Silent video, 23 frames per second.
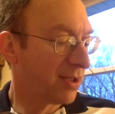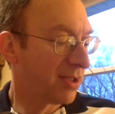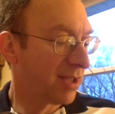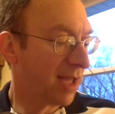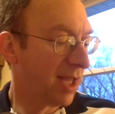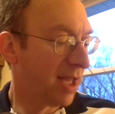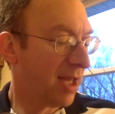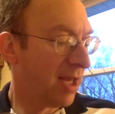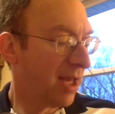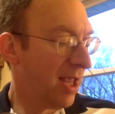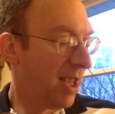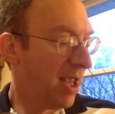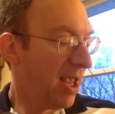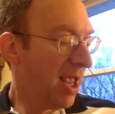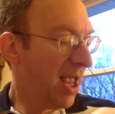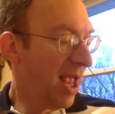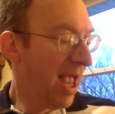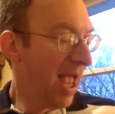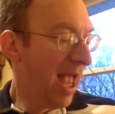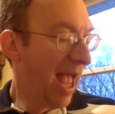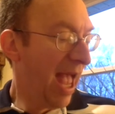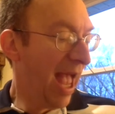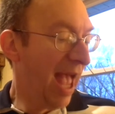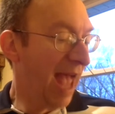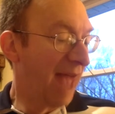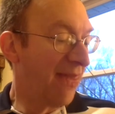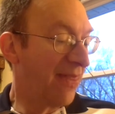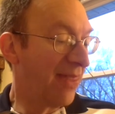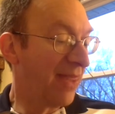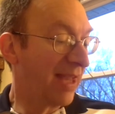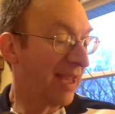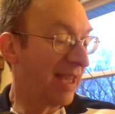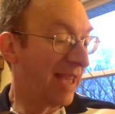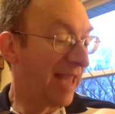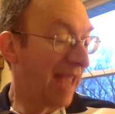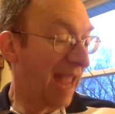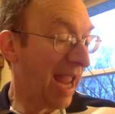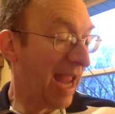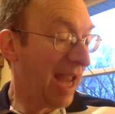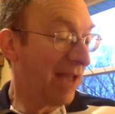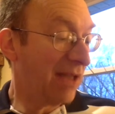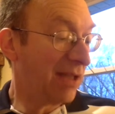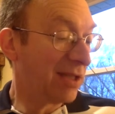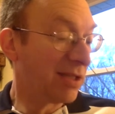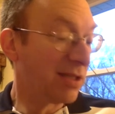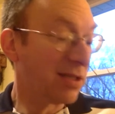said, "and the
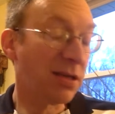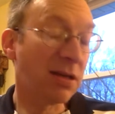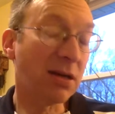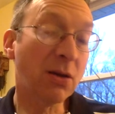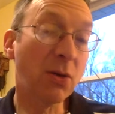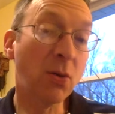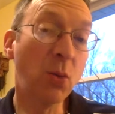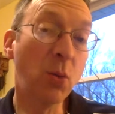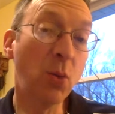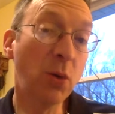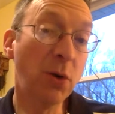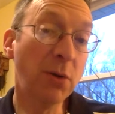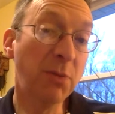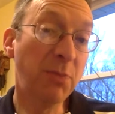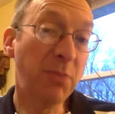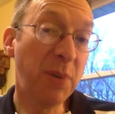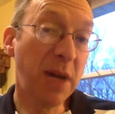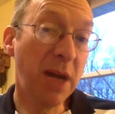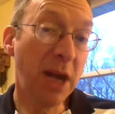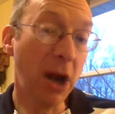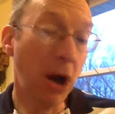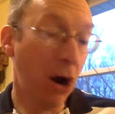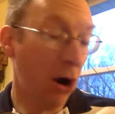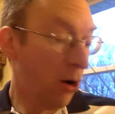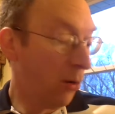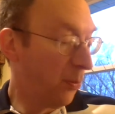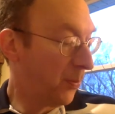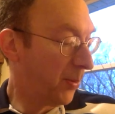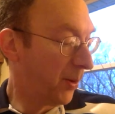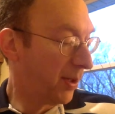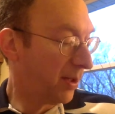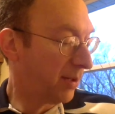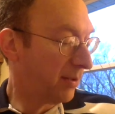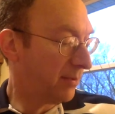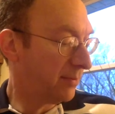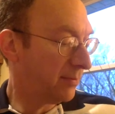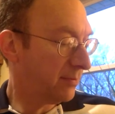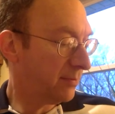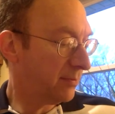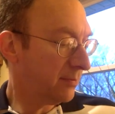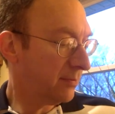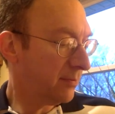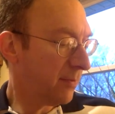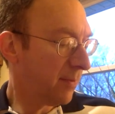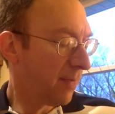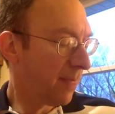gates would be open."
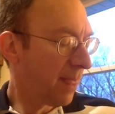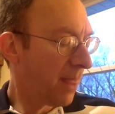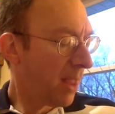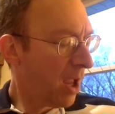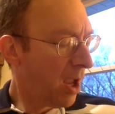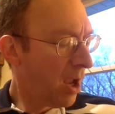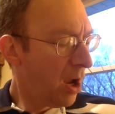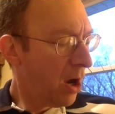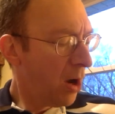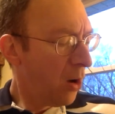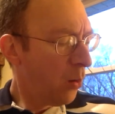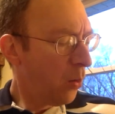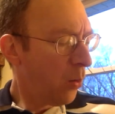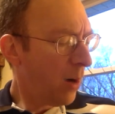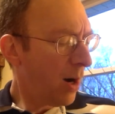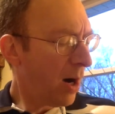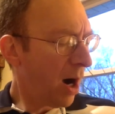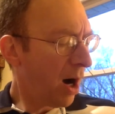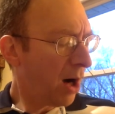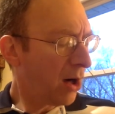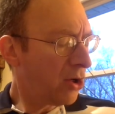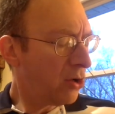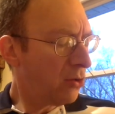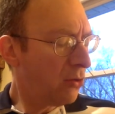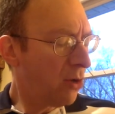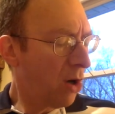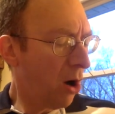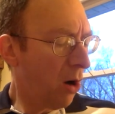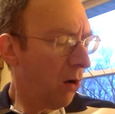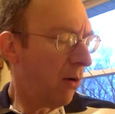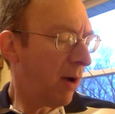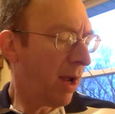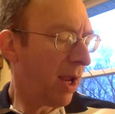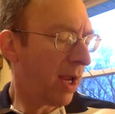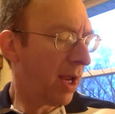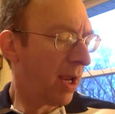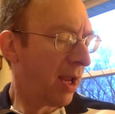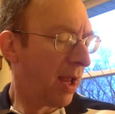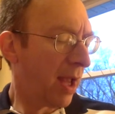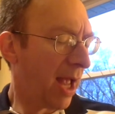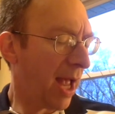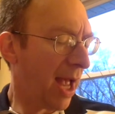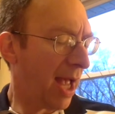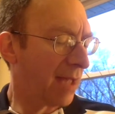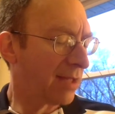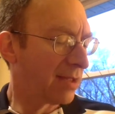"Where are you going?"
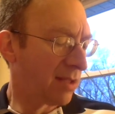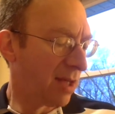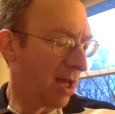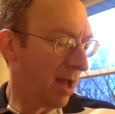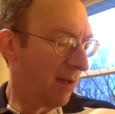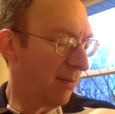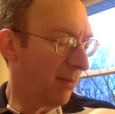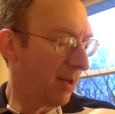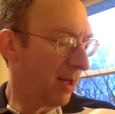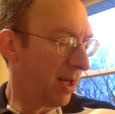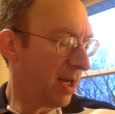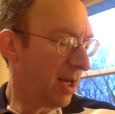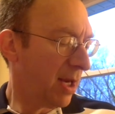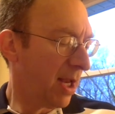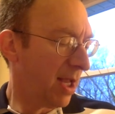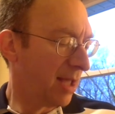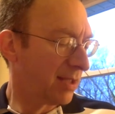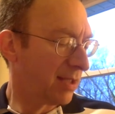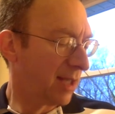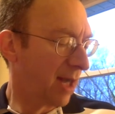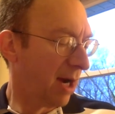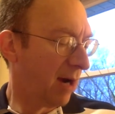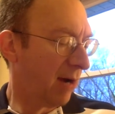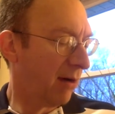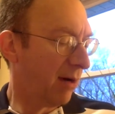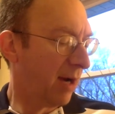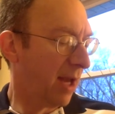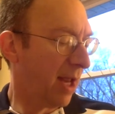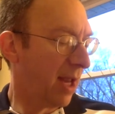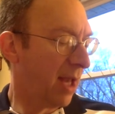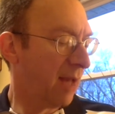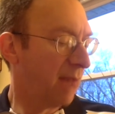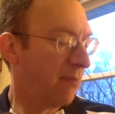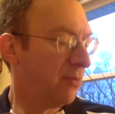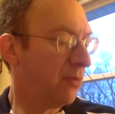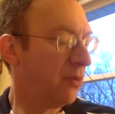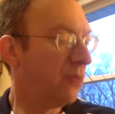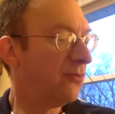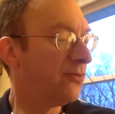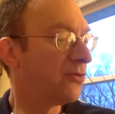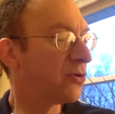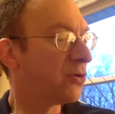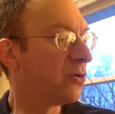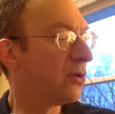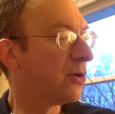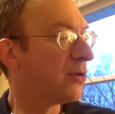asked Tommy as Arietti
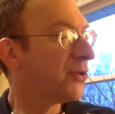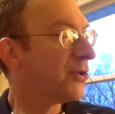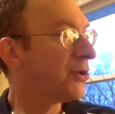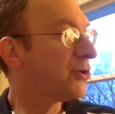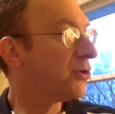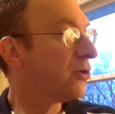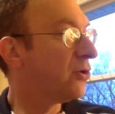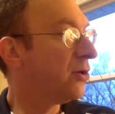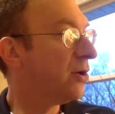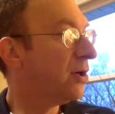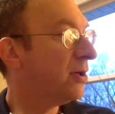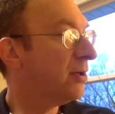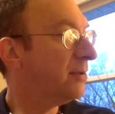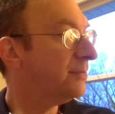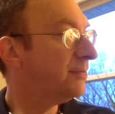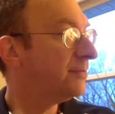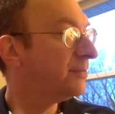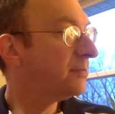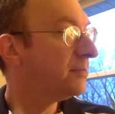moved toward the door.